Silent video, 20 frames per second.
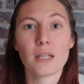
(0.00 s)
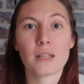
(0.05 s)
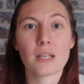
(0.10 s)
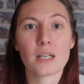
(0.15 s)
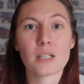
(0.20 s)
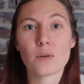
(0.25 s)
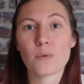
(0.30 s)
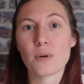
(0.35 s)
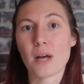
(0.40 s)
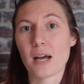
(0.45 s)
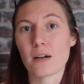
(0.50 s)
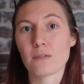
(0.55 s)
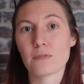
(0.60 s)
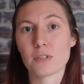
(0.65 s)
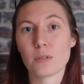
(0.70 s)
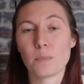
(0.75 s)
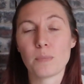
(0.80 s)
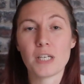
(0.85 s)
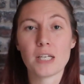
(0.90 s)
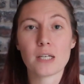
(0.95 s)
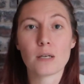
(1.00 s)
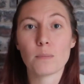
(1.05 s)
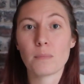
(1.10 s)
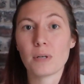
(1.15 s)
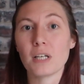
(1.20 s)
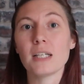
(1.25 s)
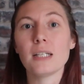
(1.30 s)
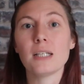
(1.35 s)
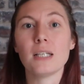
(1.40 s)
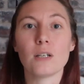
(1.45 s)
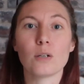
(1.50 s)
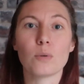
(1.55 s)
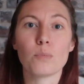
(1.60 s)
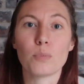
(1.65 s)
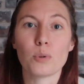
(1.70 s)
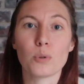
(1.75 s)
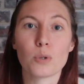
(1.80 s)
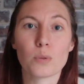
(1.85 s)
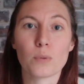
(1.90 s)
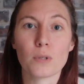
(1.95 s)
They don't have to be completely on
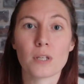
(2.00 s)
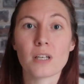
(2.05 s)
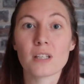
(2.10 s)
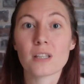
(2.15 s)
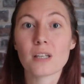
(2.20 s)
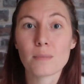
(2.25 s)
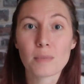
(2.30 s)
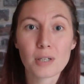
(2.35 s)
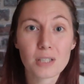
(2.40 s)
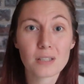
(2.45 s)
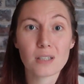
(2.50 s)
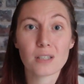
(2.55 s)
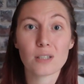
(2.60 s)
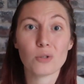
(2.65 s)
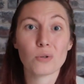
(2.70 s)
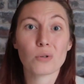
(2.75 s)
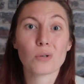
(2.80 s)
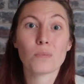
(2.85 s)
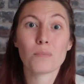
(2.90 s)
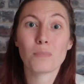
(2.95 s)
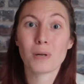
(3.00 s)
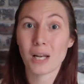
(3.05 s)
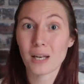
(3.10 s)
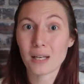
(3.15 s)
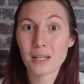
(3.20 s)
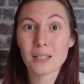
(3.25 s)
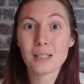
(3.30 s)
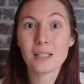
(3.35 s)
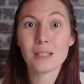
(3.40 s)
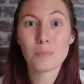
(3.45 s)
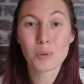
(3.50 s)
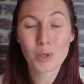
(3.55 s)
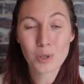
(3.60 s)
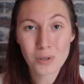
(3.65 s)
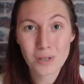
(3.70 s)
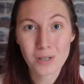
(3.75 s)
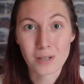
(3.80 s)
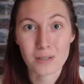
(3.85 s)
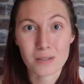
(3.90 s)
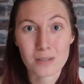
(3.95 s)
board with it. They might think you're completely
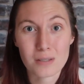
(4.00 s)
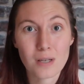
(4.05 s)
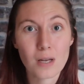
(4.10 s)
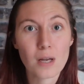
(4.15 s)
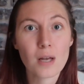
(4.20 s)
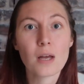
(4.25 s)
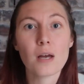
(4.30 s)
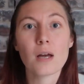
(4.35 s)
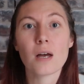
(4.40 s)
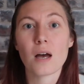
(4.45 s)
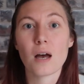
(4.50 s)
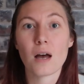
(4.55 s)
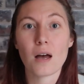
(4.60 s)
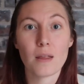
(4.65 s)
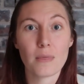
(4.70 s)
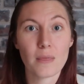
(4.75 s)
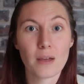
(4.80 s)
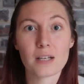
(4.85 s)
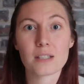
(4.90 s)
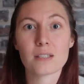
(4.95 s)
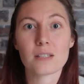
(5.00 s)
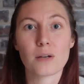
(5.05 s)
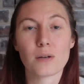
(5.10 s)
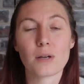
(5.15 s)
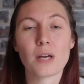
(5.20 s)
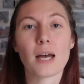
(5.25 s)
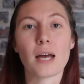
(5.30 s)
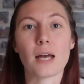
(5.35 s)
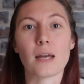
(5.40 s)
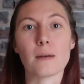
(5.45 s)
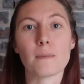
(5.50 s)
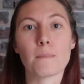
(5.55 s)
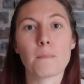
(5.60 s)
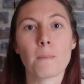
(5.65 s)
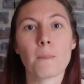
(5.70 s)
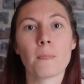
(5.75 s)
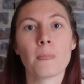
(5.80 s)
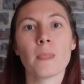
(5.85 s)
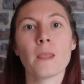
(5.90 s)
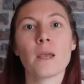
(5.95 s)
bonkers, and that's okay.
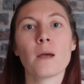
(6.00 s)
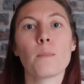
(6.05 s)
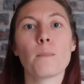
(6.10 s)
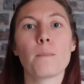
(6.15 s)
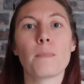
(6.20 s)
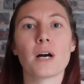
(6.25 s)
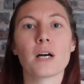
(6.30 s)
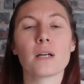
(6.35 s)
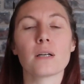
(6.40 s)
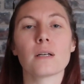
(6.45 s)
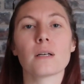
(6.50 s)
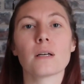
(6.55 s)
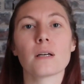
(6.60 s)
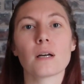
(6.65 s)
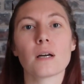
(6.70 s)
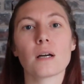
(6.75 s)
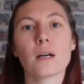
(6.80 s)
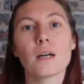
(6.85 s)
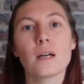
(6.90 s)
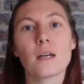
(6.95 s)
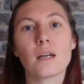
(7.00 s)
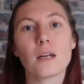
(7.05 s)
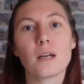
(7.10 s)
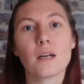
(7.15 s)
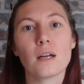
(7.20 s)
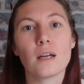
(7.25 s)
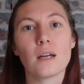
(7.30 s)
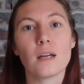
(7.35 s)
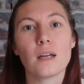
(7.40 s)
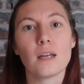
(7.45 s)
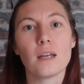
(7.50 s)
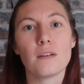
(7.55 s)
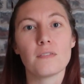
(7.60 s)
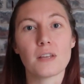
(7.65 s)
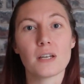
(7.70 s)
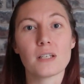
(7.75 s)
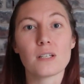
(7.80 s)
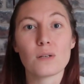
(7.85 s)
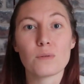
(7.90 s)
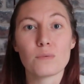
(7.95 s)
But if
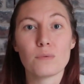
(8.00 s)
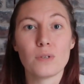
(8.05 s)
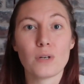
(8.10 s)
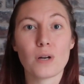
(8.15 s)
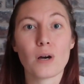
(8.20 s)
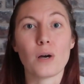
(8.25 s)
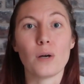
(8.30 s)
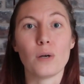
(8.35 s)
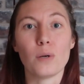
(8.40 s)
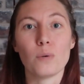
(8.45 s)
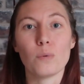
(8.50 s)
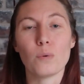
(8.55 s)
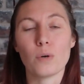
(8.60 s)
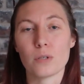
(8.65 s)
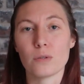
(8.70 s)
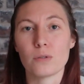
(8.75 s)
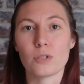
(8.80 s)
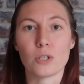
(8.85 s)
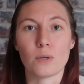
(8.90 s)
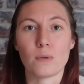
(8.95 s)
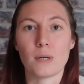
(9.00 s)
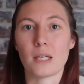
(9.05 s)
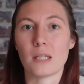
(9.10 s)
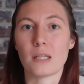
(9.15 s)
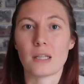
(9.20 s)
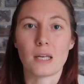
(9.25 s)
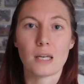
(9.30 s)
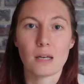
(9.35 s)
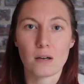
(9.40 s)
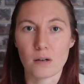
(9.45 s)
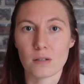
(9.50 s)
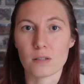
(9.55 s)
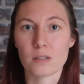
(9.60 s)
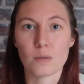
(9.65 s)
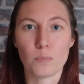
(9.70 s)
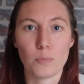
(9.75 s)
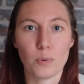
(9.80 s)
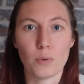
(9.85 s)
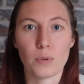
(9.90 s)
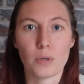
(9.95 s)
they don't know what you're doing, they can't
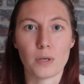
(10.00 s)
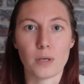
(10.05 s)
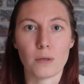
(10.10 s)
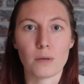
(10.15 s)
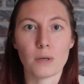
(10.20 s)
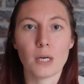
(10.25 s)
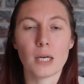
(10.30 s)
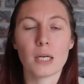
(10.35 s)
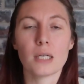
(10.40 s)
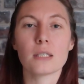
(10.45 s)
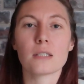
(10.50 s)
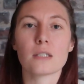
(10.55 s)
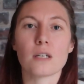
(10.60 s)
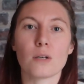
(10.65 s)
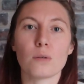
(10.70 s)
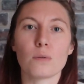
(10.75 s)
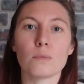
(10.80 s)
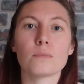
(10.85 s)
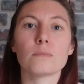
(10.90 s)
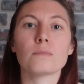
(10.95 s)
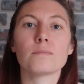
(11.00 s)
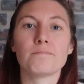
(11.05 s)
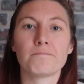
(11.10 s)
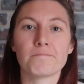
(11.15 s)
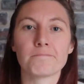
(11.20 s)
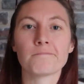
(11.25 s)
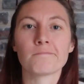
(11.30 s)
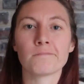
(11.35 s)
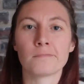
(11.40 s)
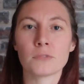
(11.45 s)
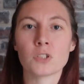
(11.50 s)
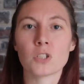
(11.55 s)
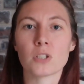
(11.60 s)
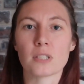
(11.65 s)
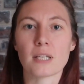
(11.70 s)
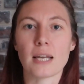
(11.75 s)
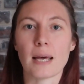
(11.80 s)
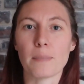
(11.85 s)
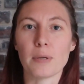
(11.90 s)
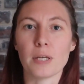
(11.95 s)
support you. So
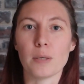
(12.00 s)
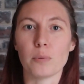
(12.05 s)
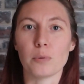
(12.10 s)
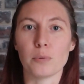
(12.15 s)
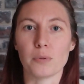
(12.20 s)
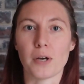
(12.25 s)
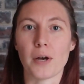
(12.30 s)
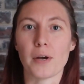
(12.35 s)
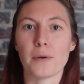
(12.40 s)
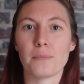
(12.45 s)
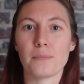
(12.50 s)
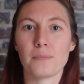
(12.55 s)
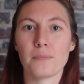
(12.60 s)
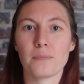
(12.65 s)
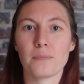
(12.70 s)
just let people know.